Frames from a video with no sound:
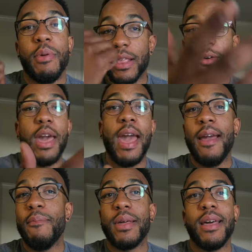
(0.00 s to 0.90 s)
but it's
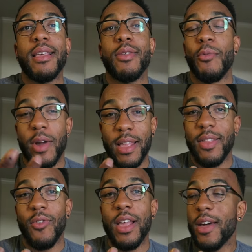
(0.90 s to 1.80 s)
okay because we're ending
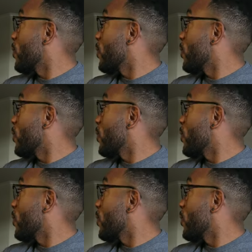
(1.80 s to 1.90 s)
the video.